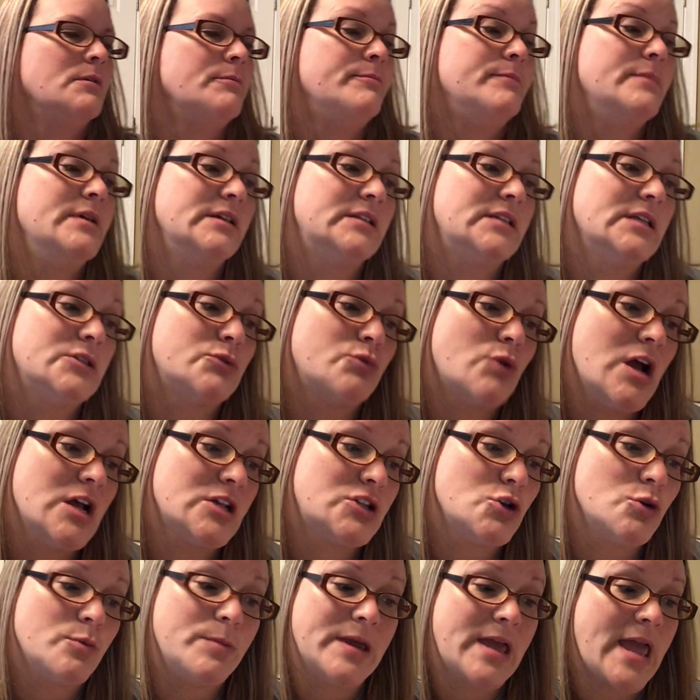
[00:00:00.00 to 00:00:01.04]
Mrs.
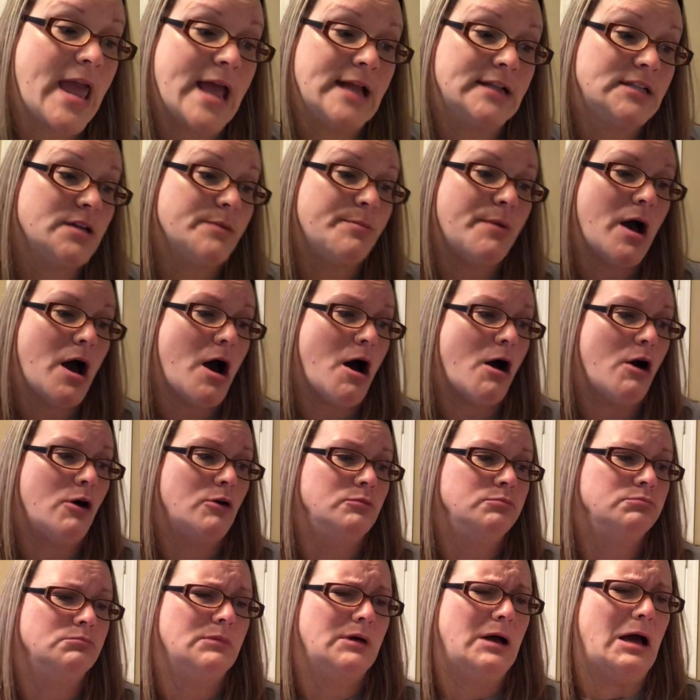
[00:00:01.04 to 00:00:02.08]
Russell began to
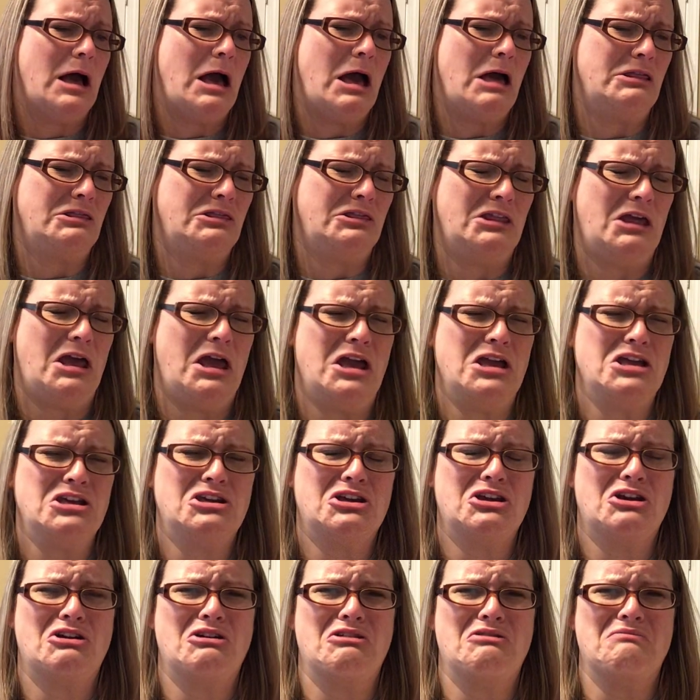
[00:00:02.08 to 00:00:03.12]
bawl. "I
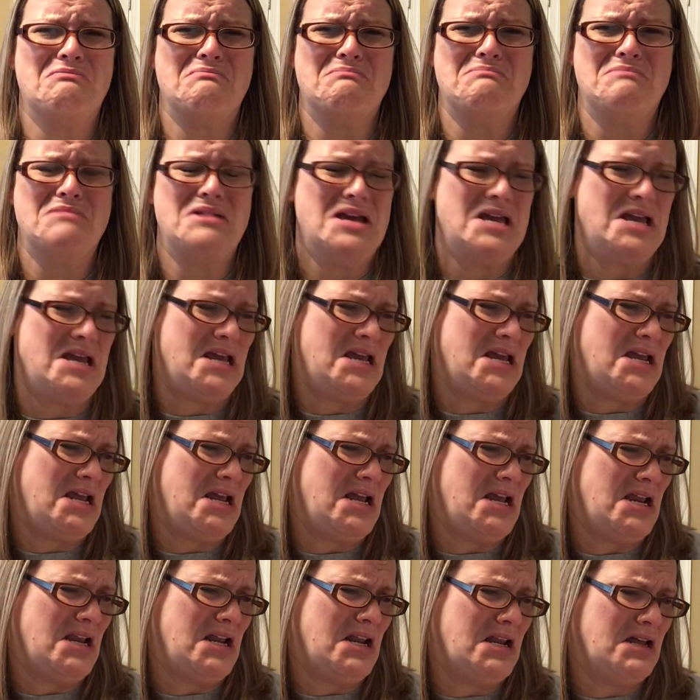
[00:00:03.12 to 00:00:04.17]
think you're
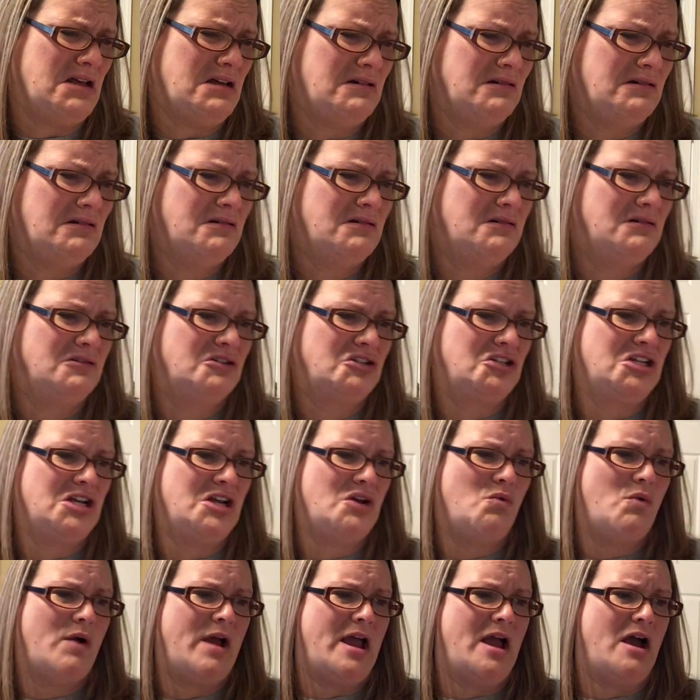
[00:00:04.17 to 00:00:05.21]
mean,"
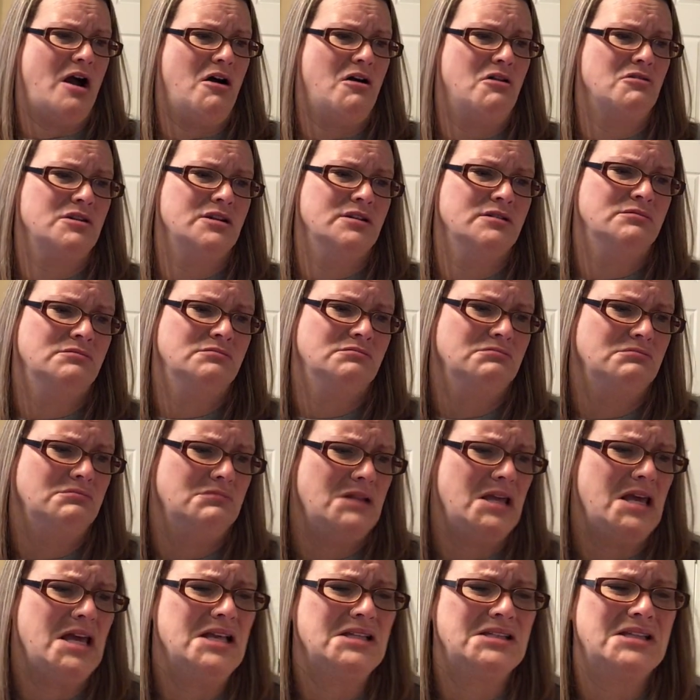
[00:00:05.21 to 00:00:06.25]
she wailed.
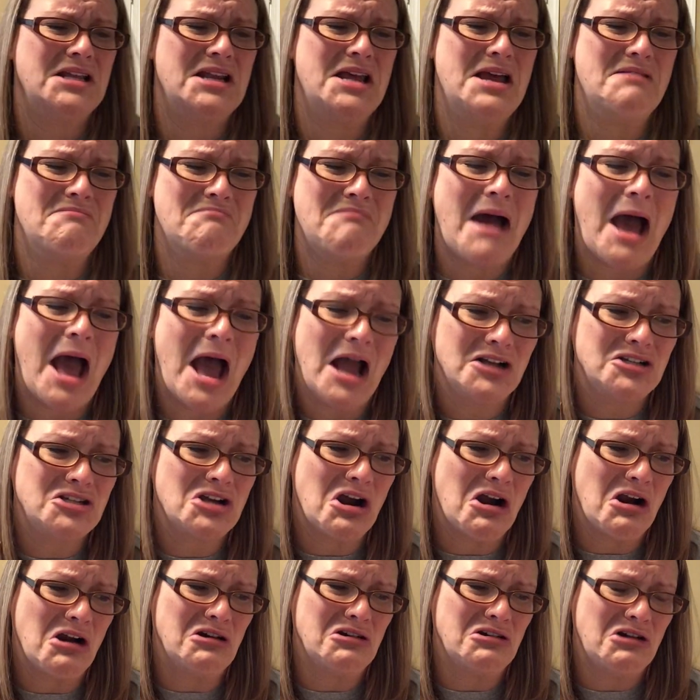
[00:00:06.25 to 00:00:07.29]
"Isn't it my
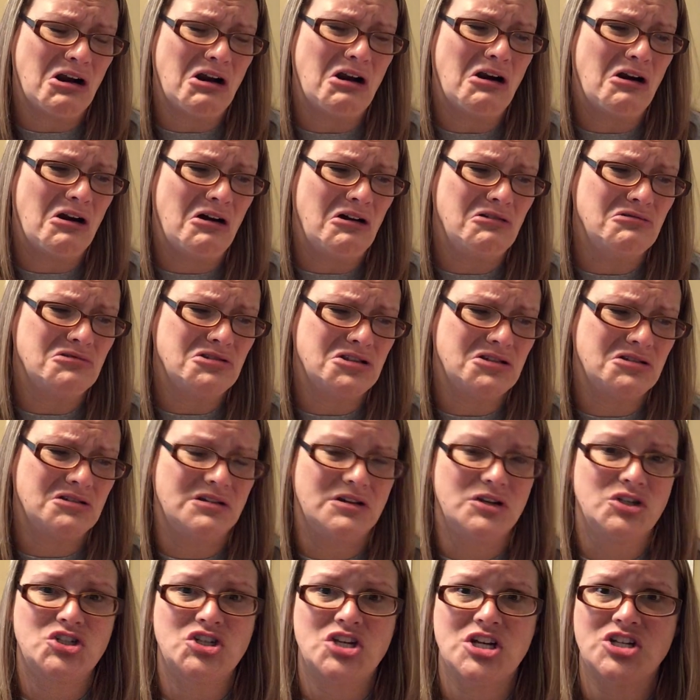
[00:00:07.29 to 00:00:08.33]
turn, girls?"
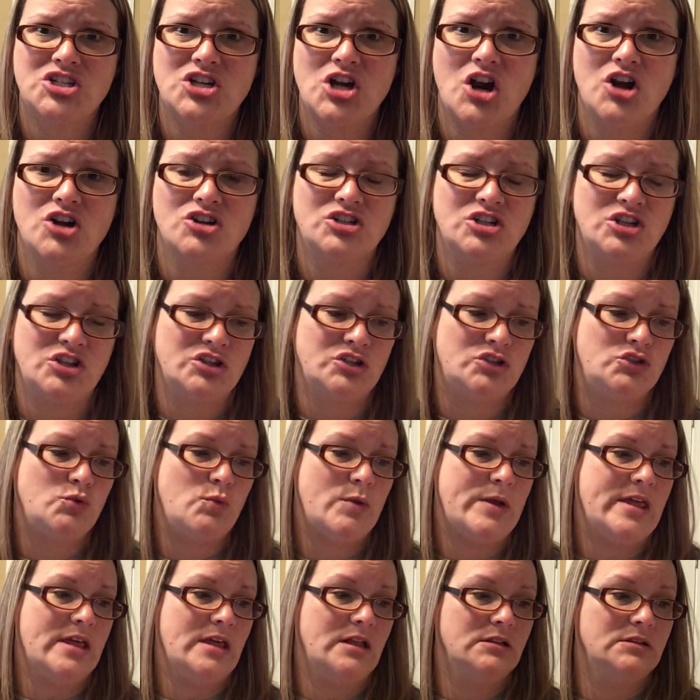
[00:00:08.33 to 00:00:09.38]
She turned to the
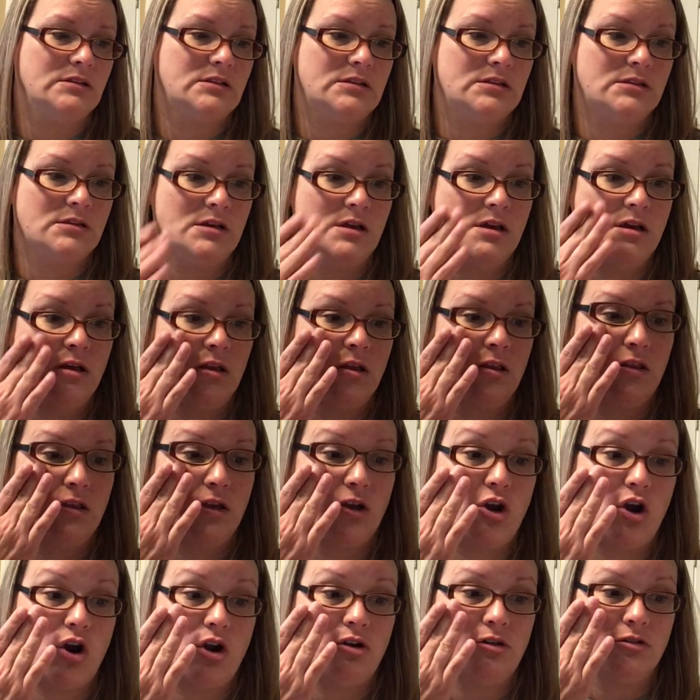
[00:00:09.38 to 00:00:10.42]
twins. The
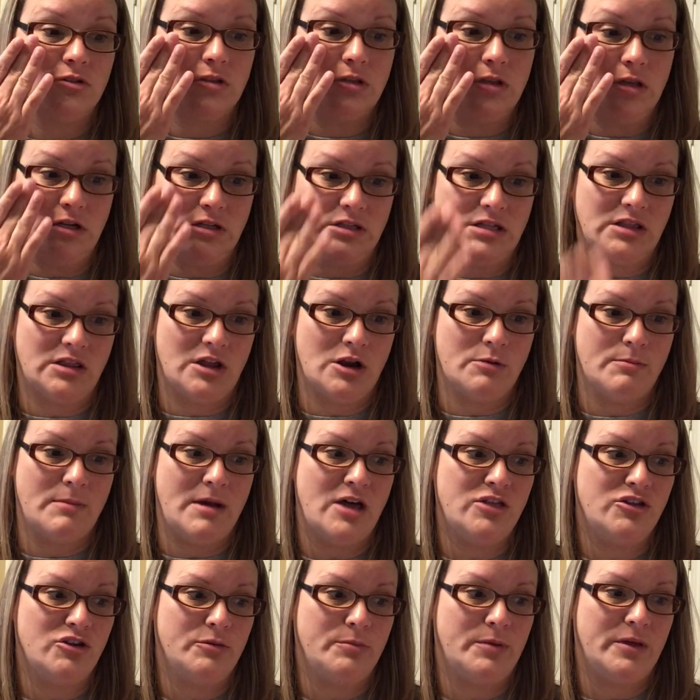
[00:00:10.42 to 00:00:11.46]
girls looked at their
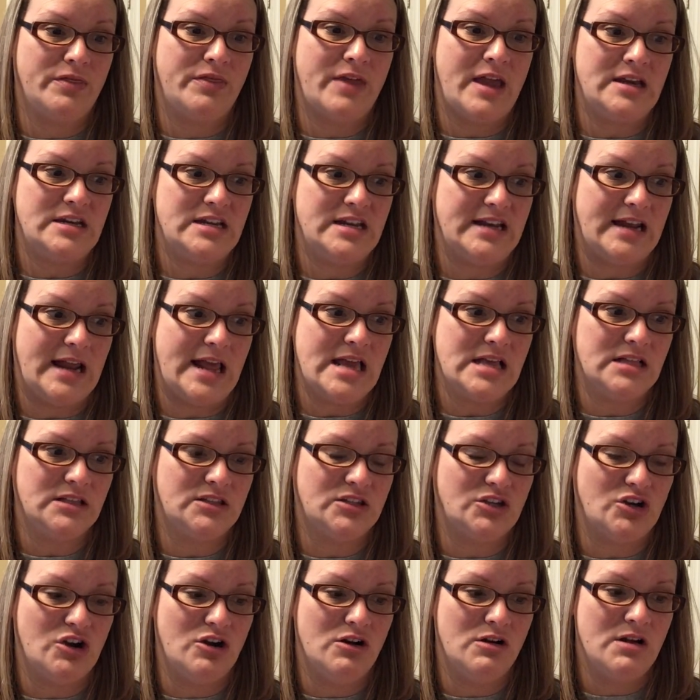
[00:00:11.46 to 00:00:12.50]
mother, but they didn't
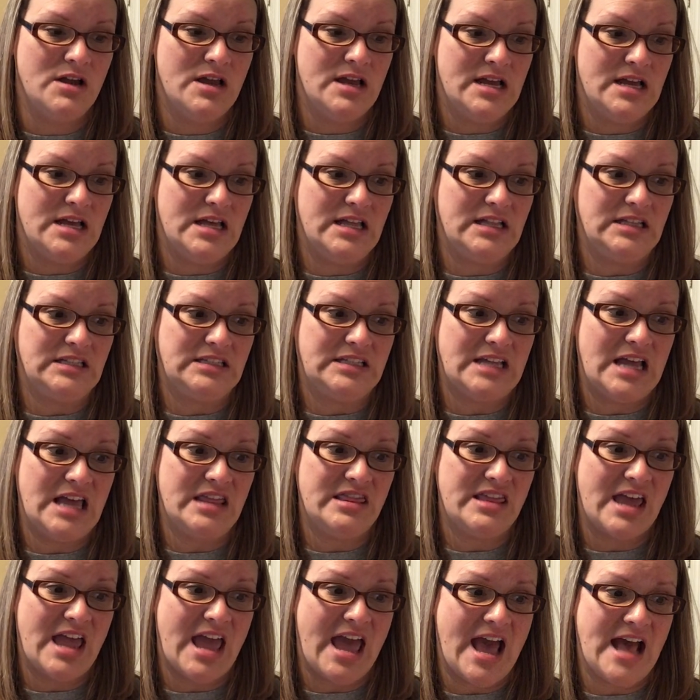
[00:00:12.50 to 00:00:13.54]
answer.
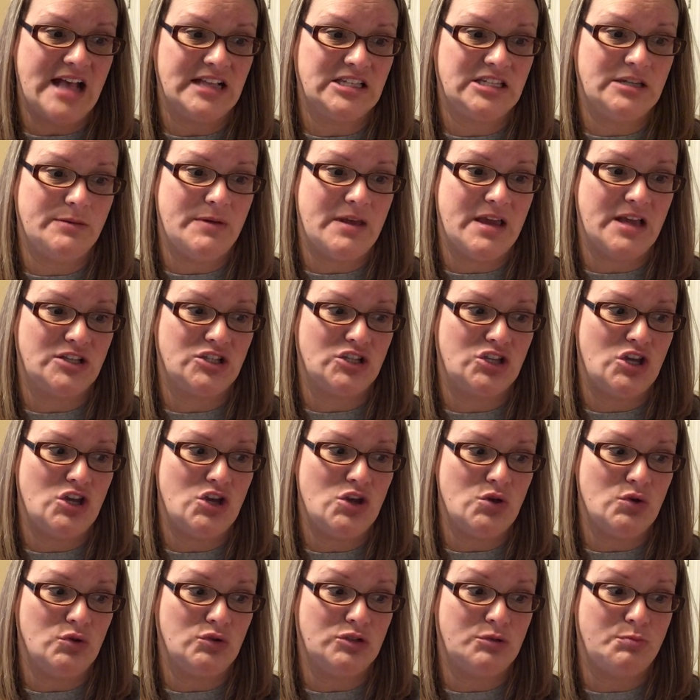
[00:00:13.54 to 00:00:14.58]
Instead, they asked to be
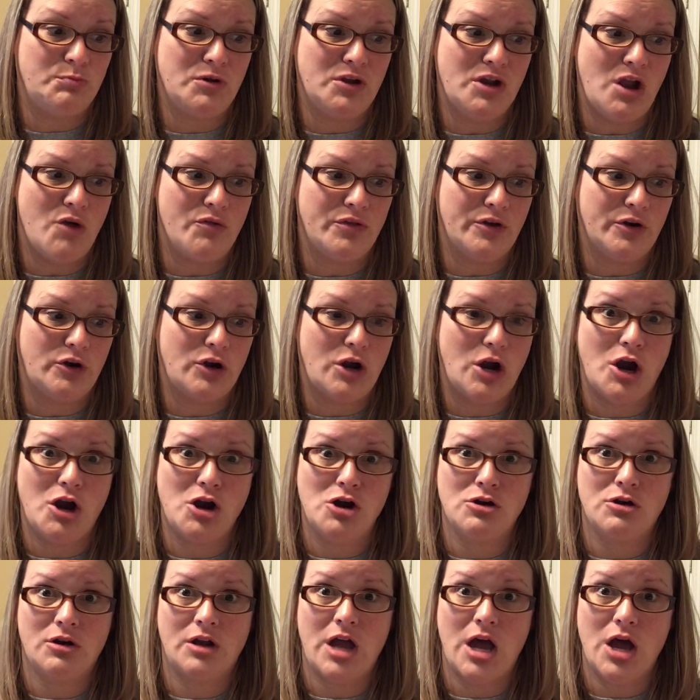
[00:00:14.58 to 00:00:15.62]
excused, put on their
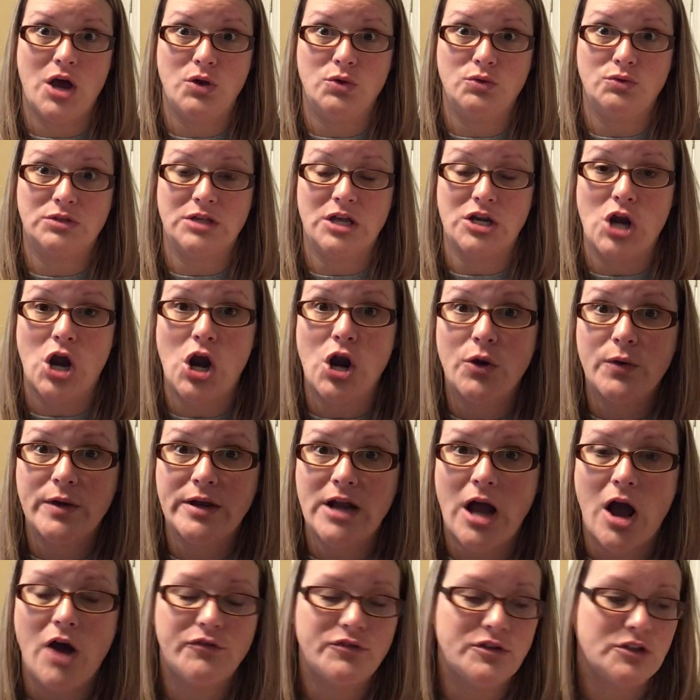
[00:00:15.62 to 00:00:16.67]
coats, and
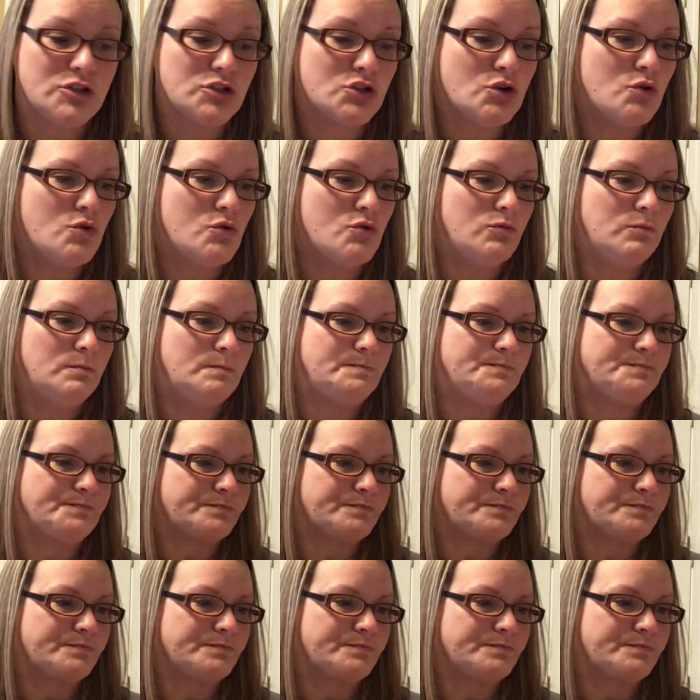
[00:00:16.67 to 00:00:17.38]
hurried off to school.